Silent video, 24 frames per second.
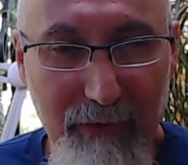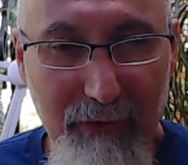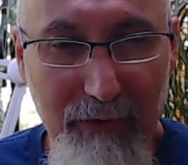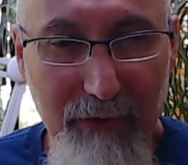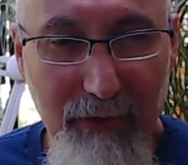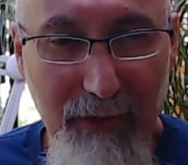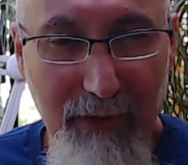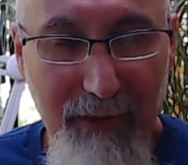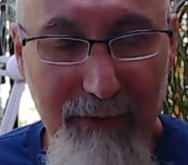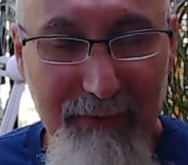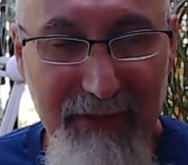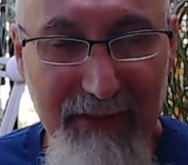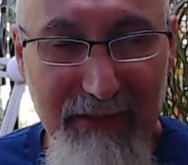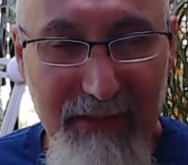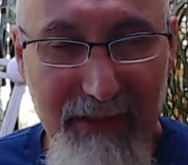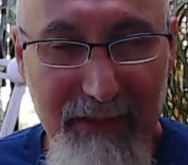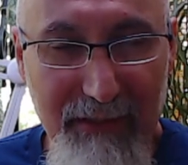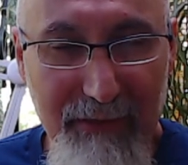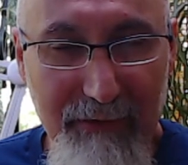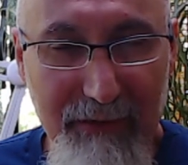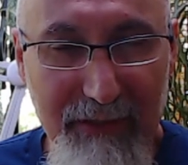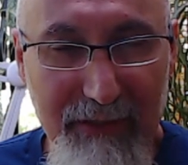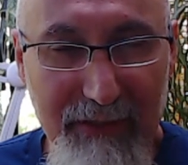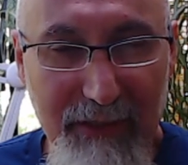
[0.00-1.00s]
comic
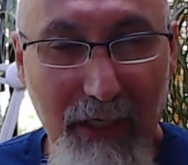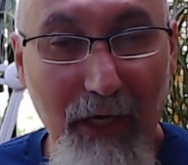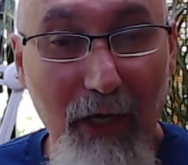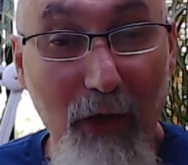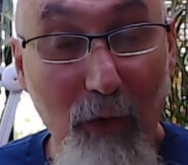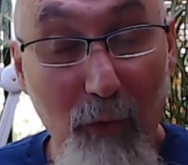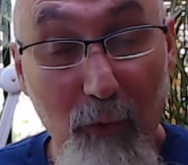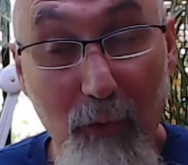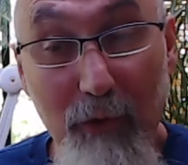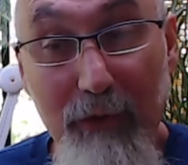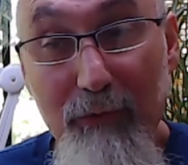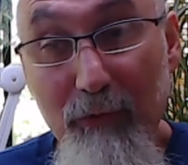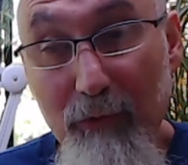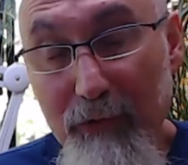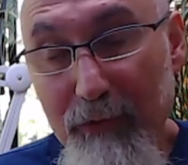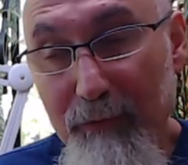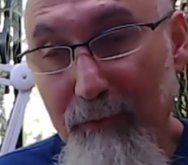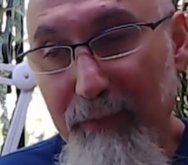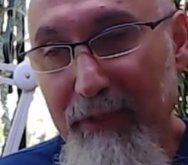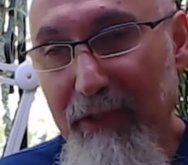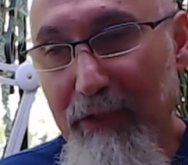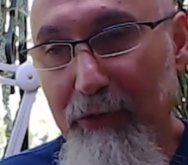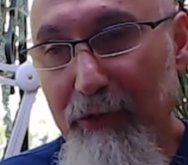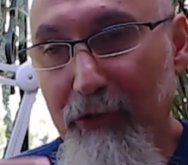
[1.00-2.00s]
series? What would
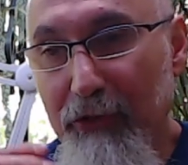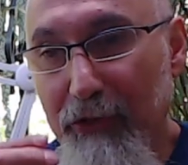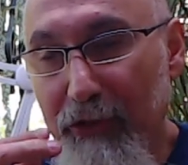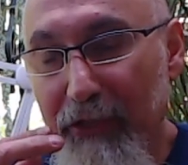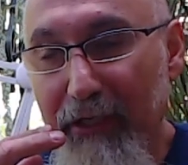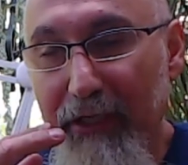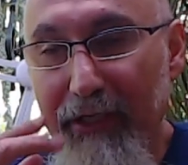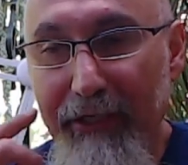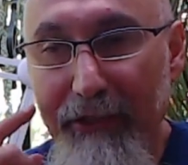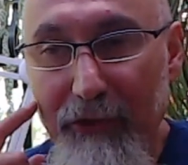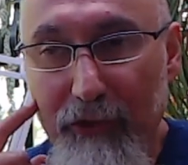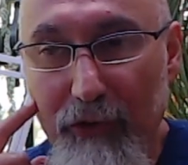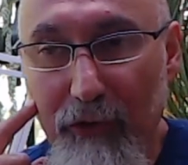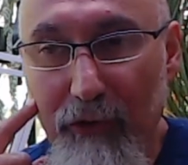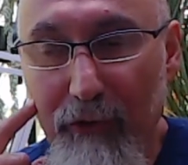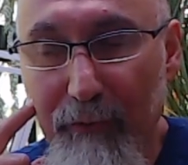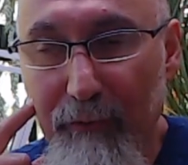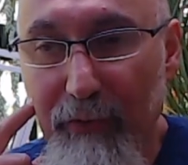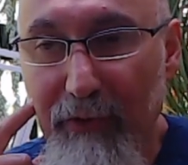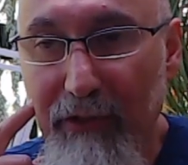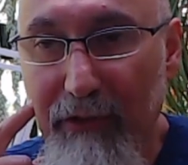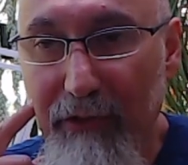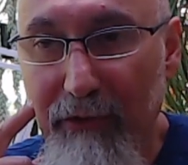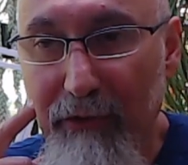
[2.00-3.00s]
be a good intro
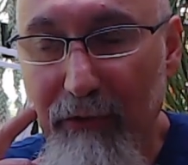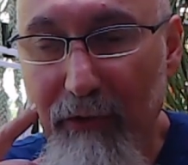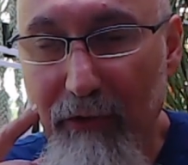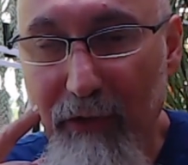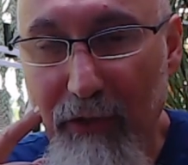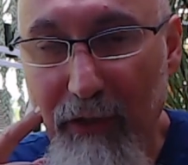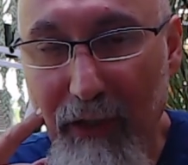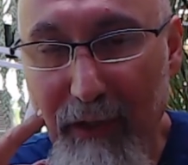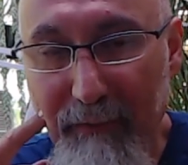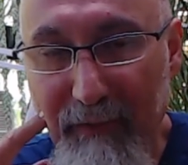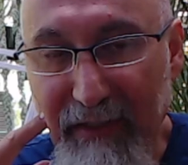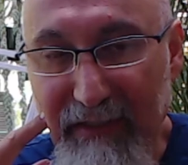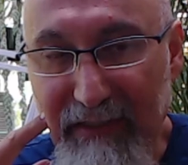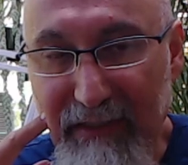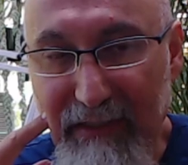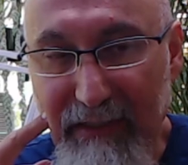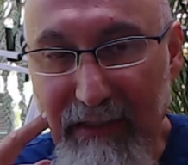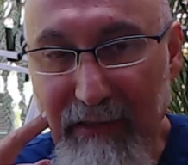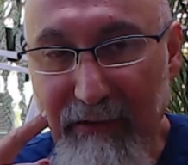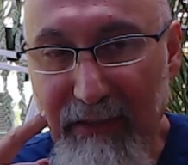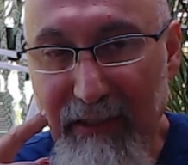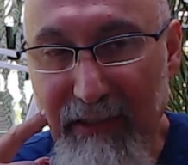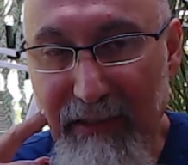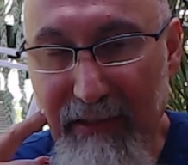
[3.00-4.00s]
political comic
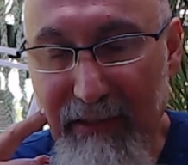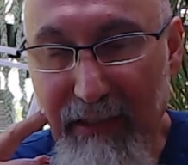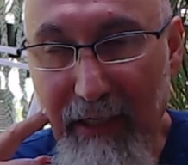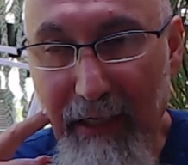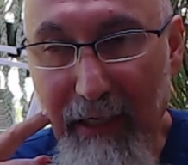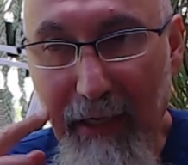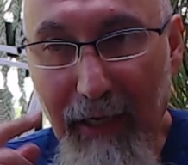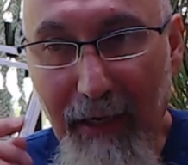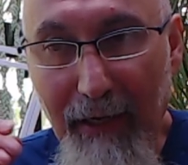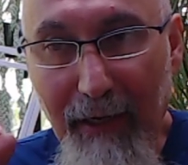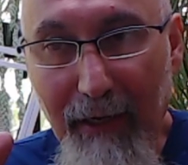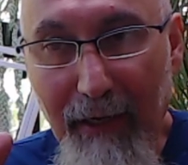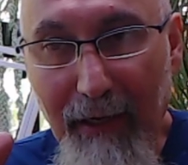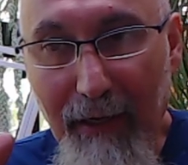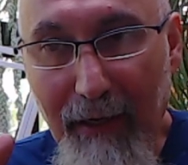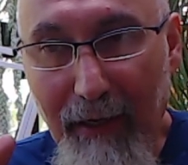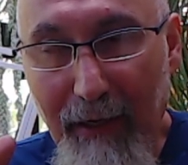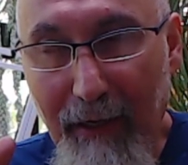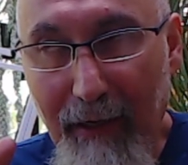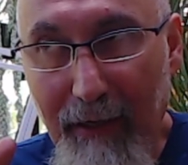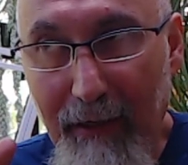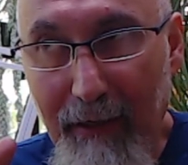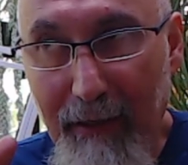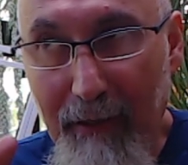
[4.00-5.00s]
series?
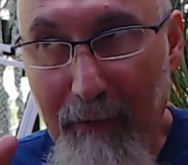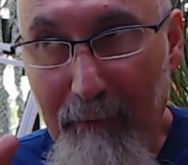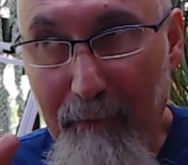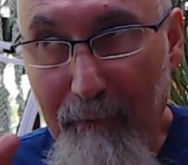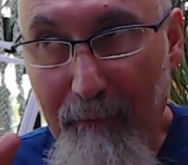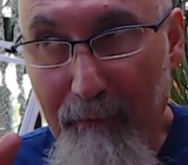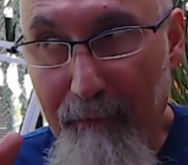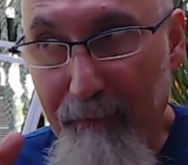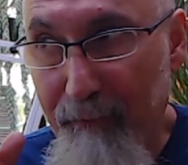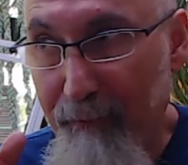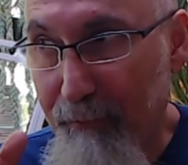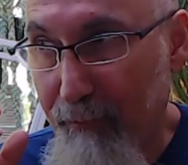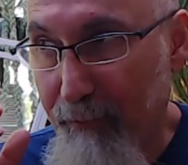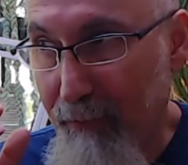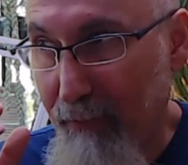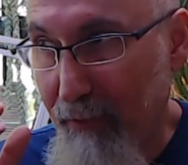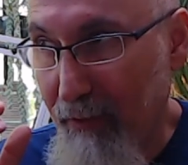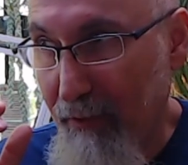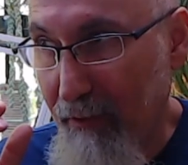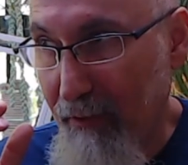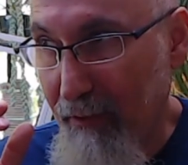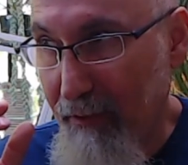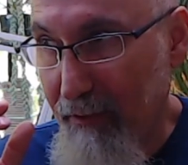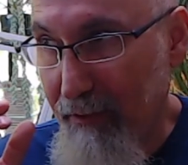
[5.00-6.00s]

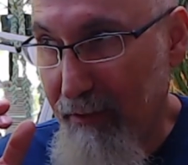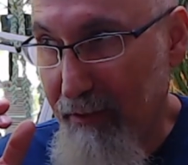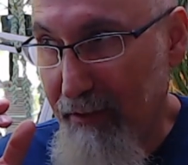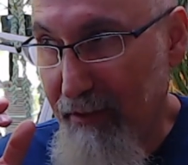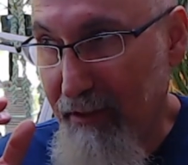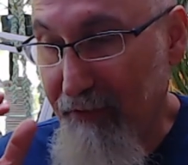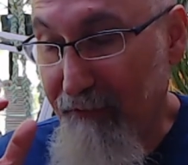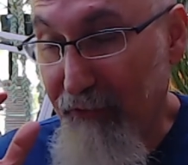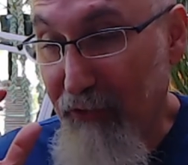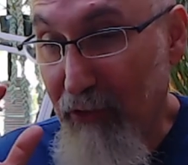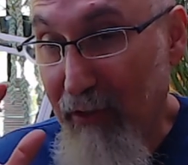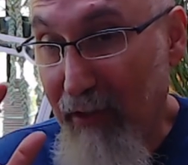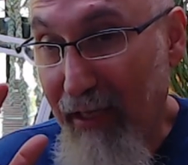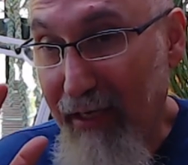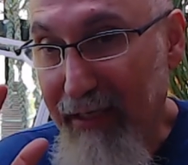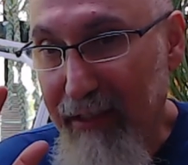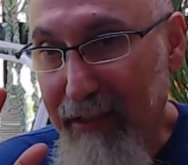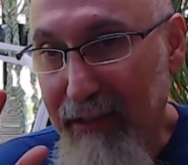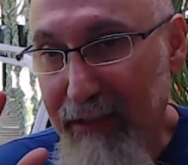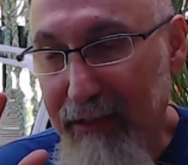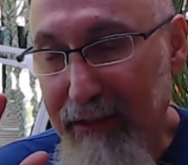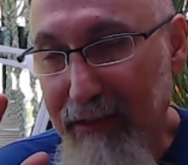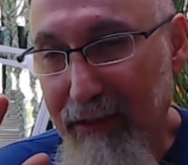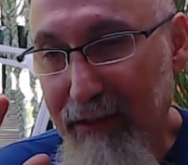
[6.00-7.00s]
If you
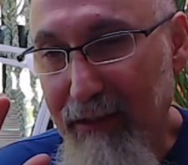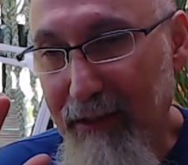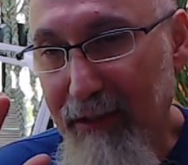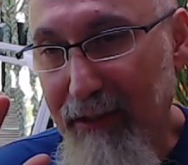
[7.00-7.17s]
like